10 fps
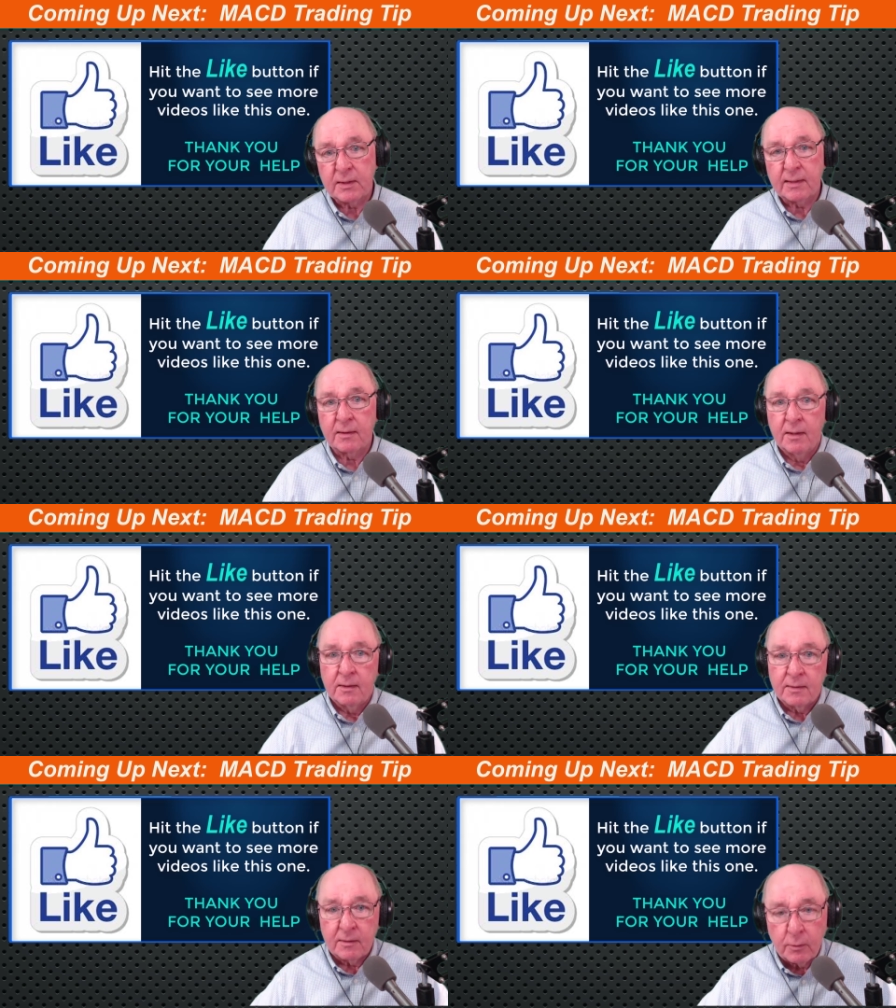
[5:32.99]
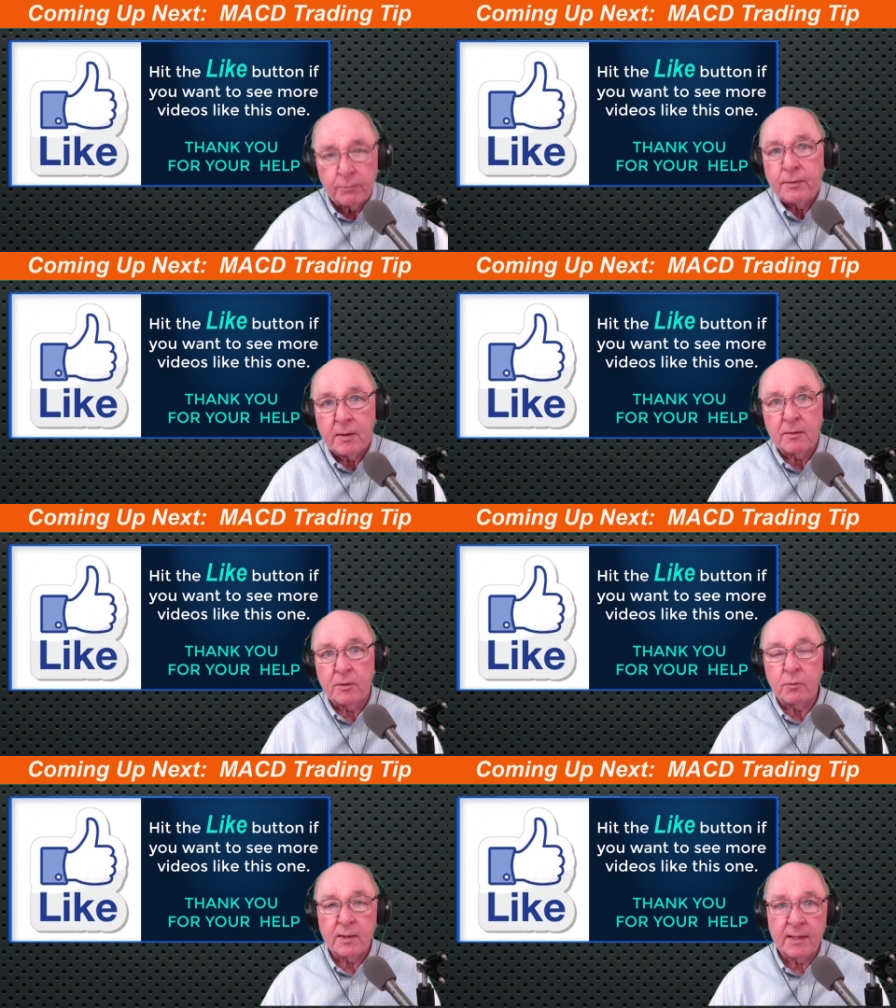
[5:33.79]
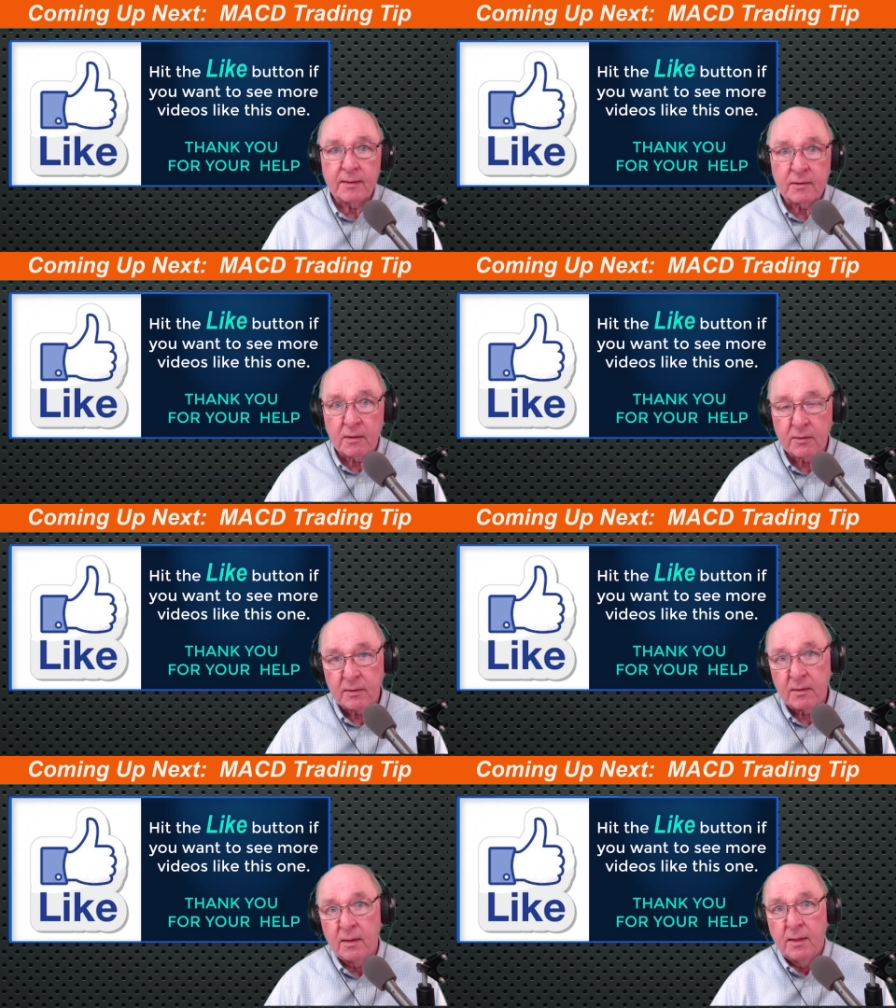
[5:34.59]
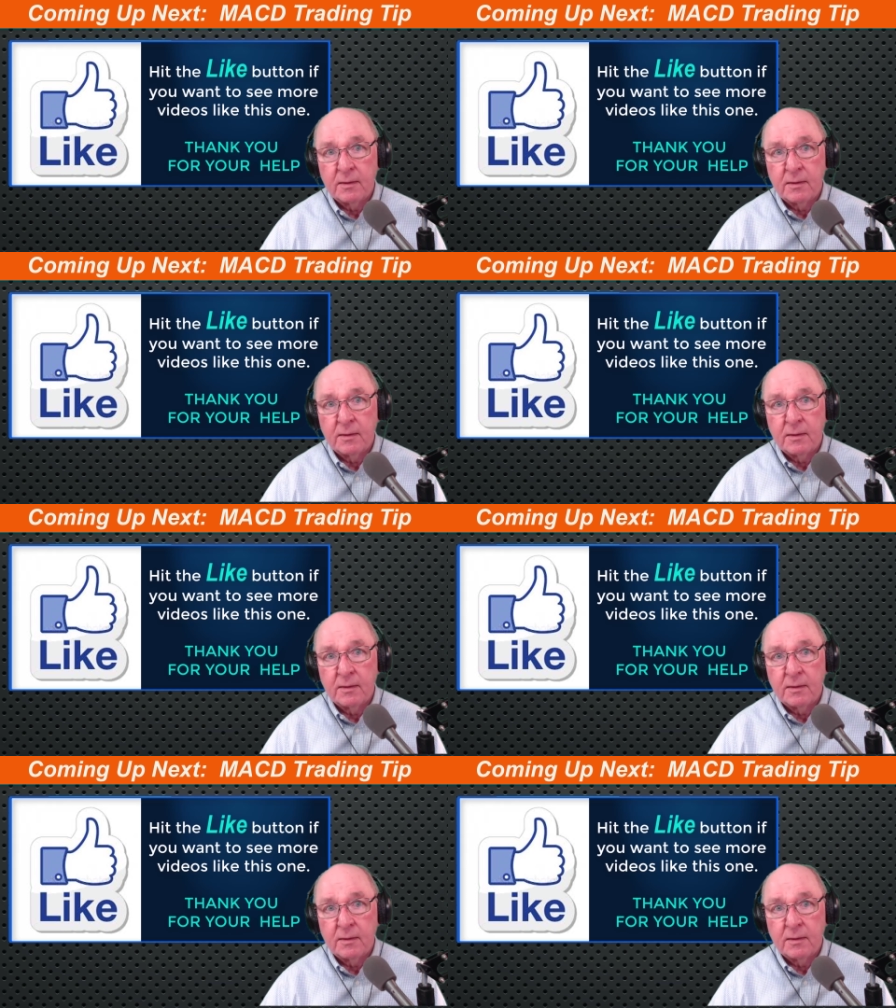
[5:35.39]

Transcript: that you feel you need to learn